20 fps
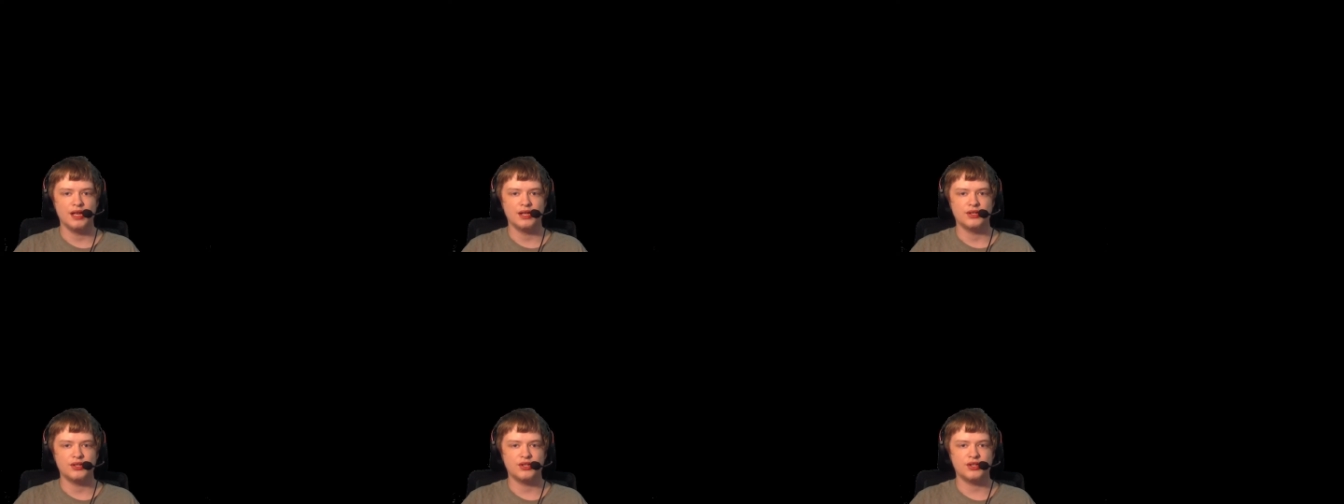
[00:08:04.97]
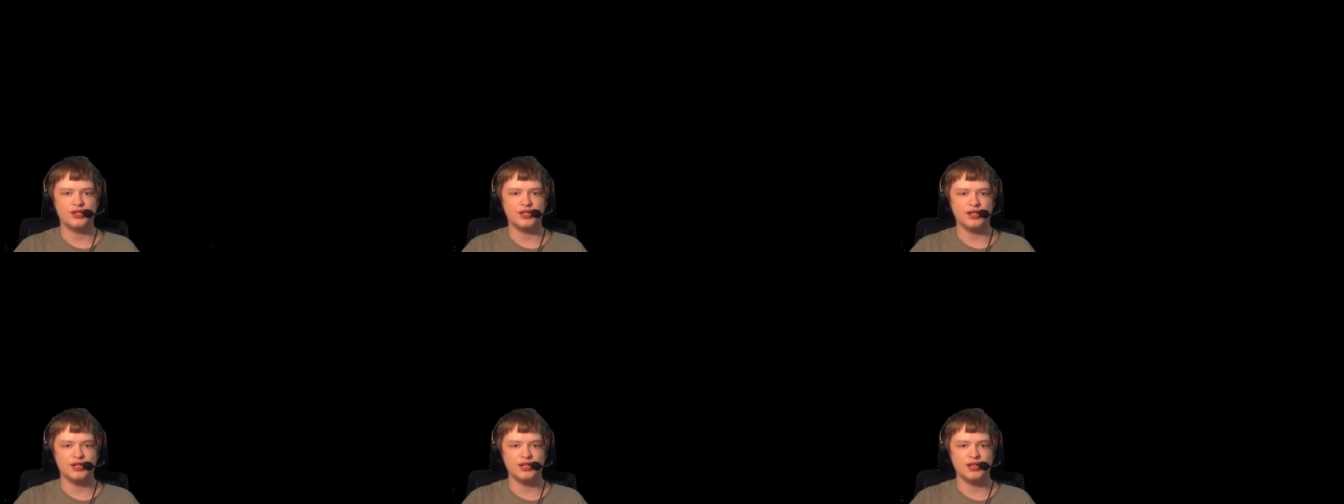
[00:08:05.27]

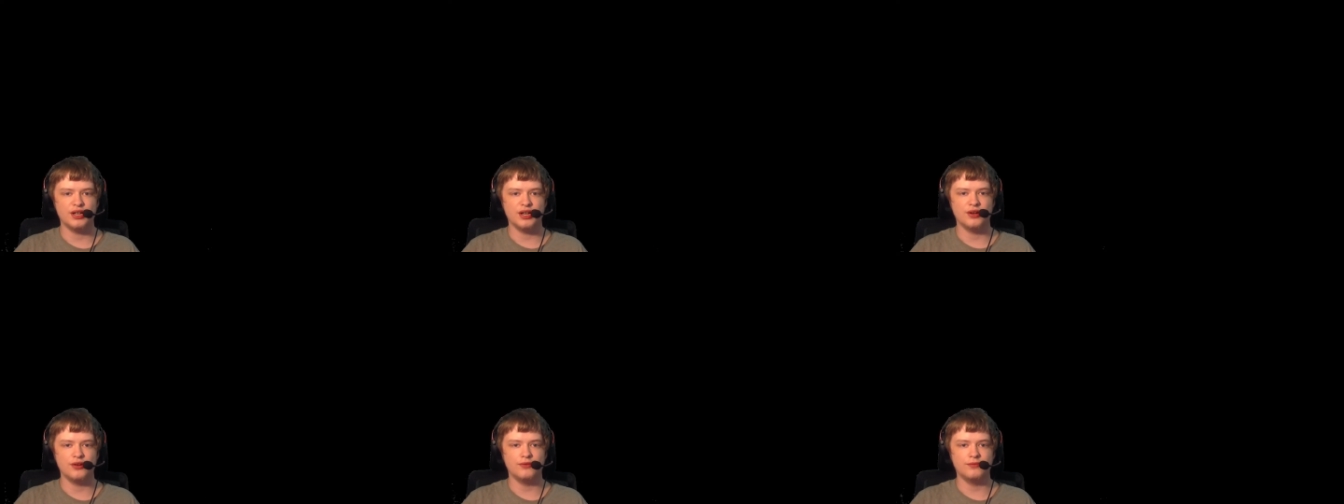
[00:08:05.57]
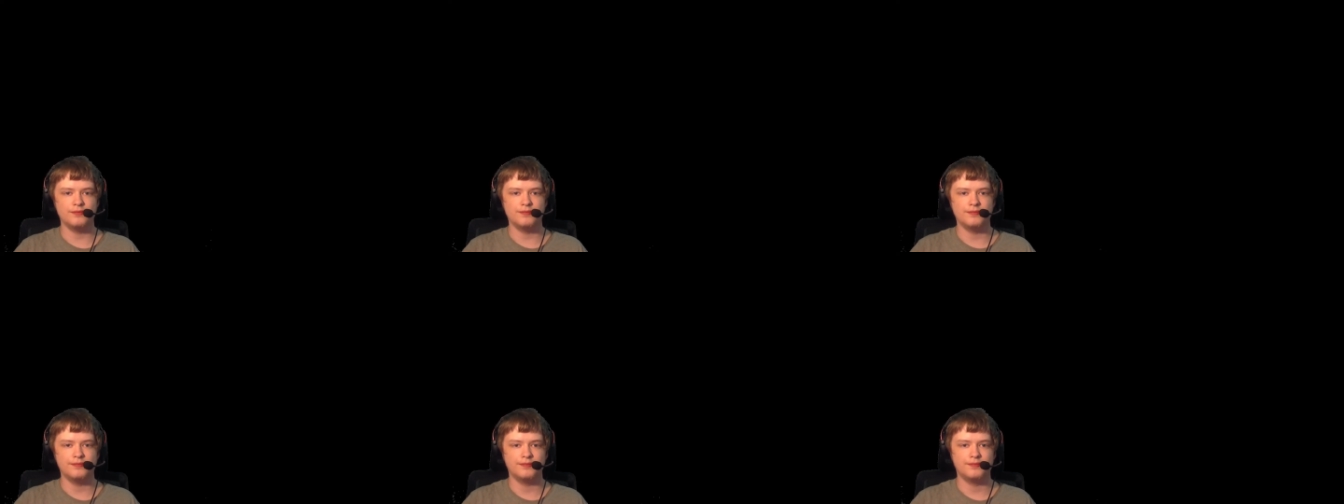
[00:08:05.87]
See you
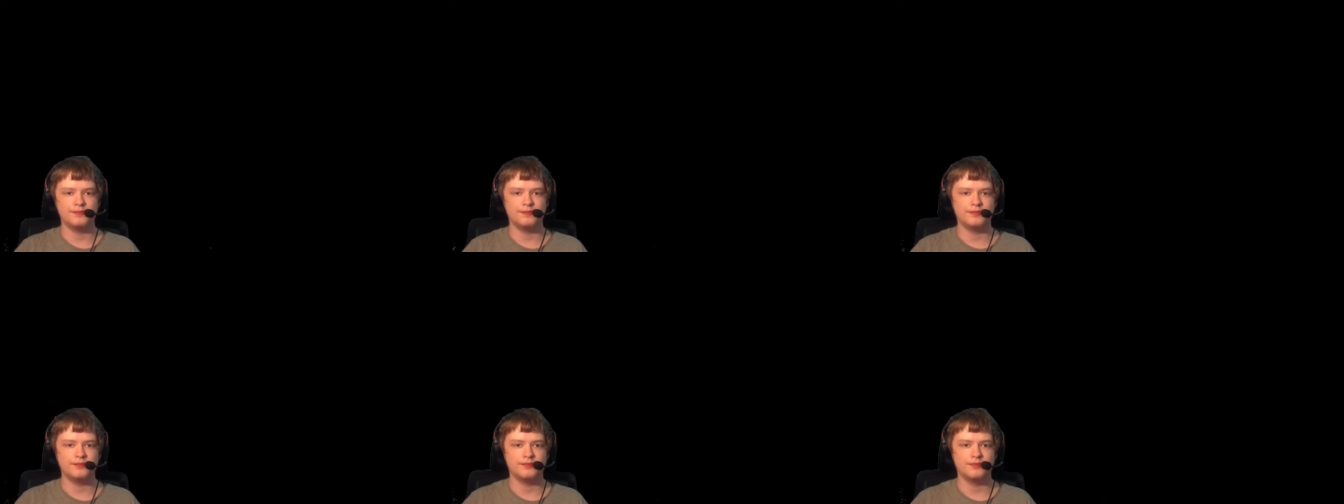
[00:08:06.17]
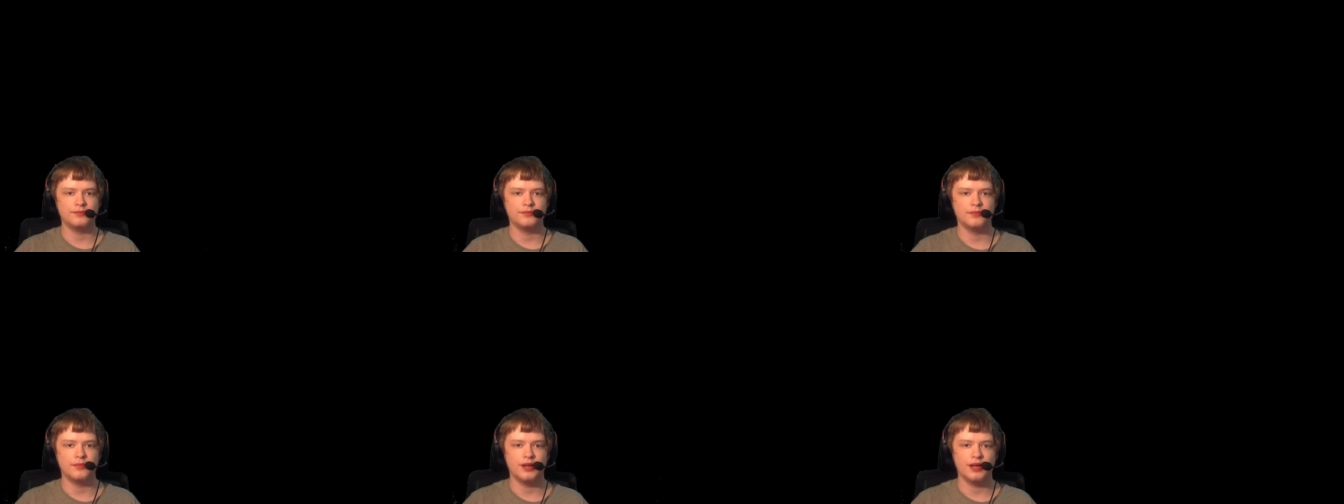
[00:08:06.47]

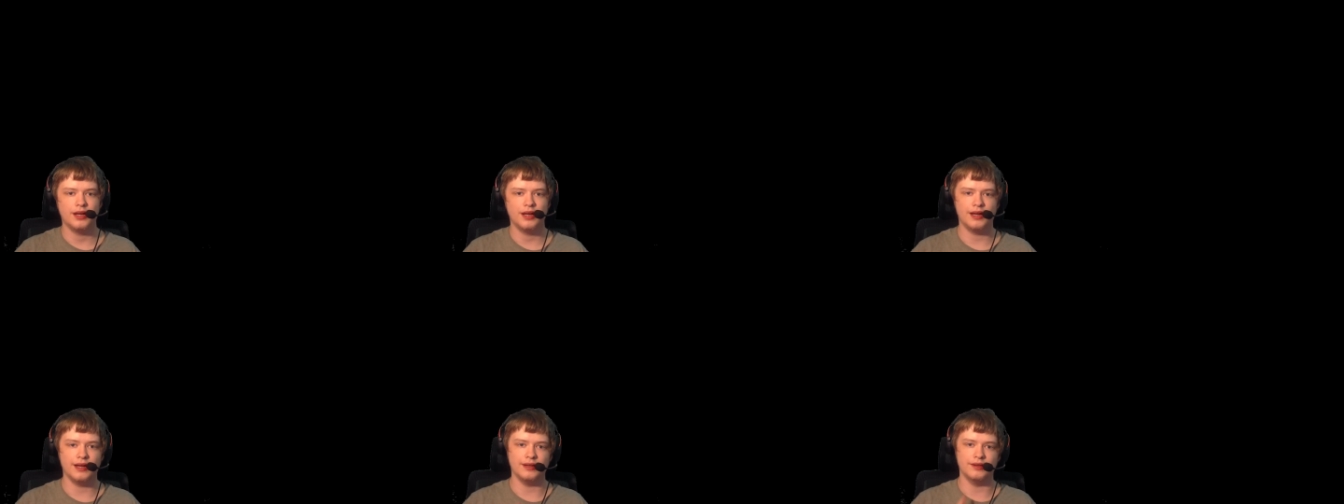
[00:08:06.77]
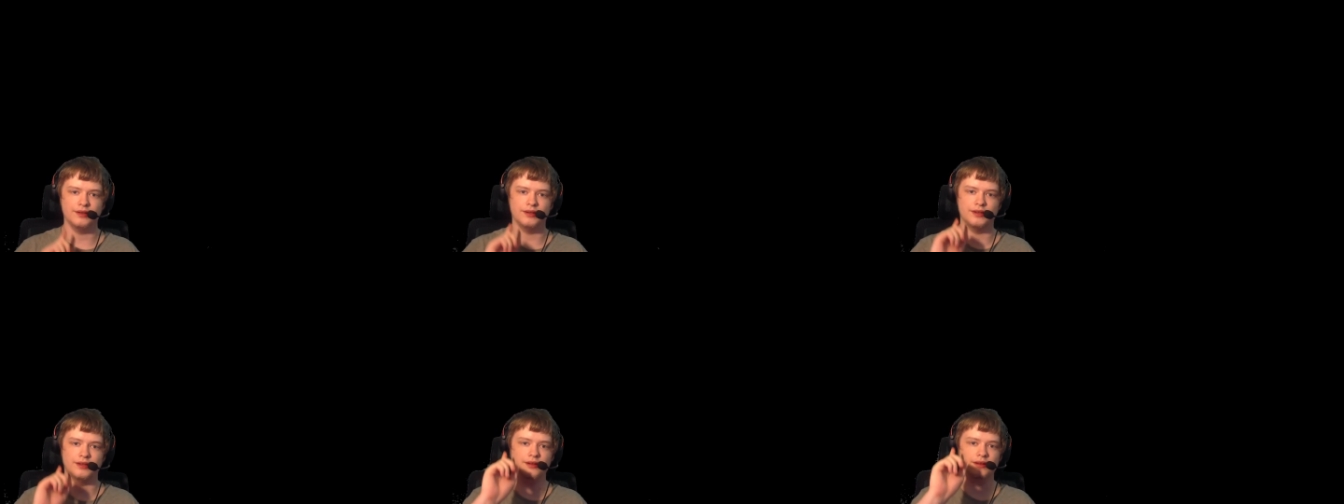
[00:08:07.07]

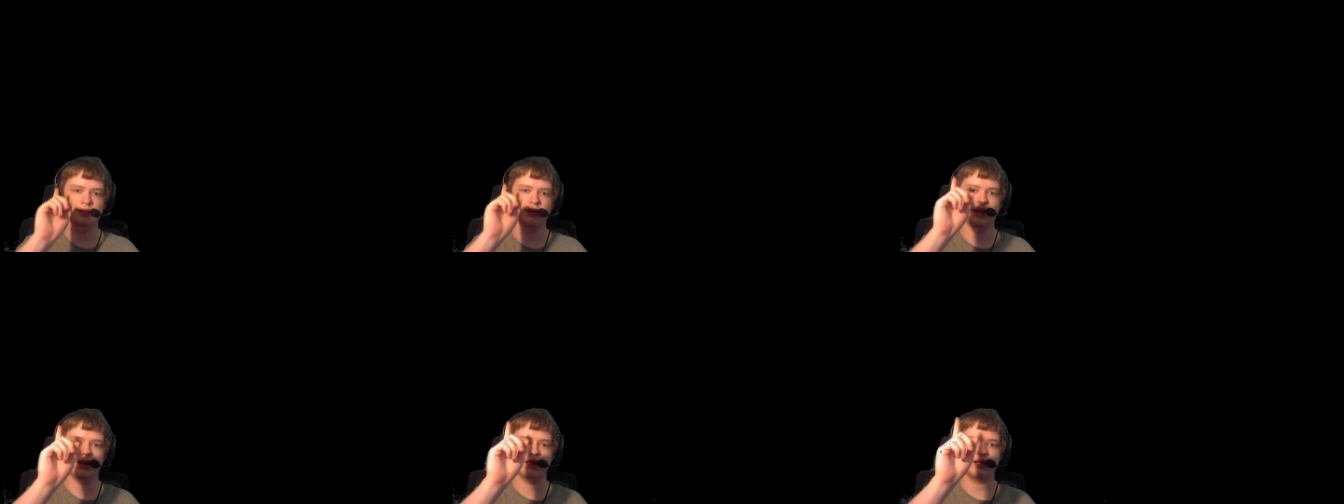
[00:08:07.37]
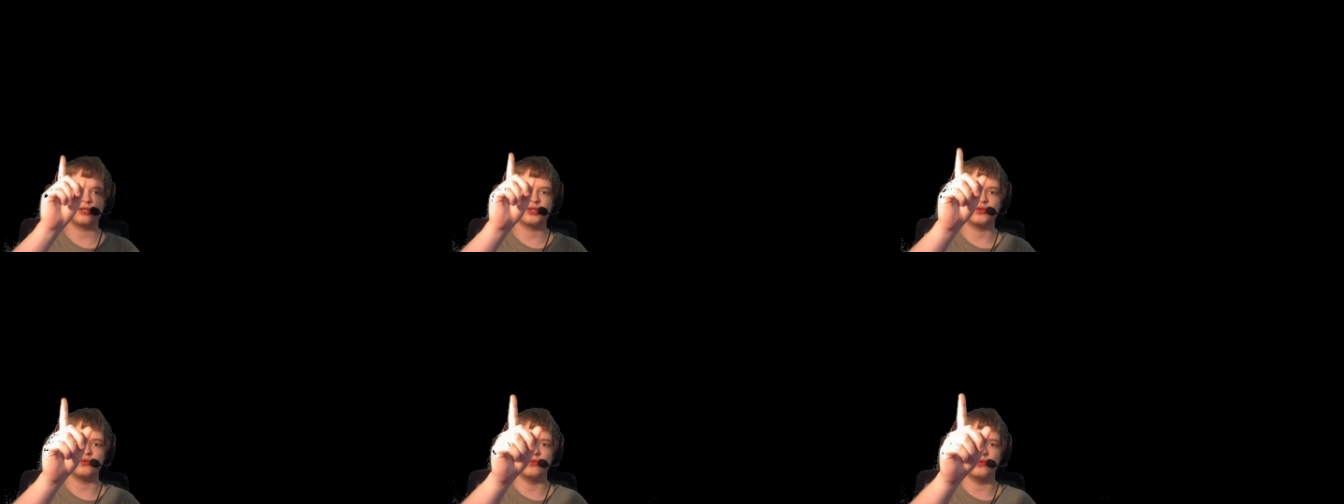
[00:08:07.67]
in the next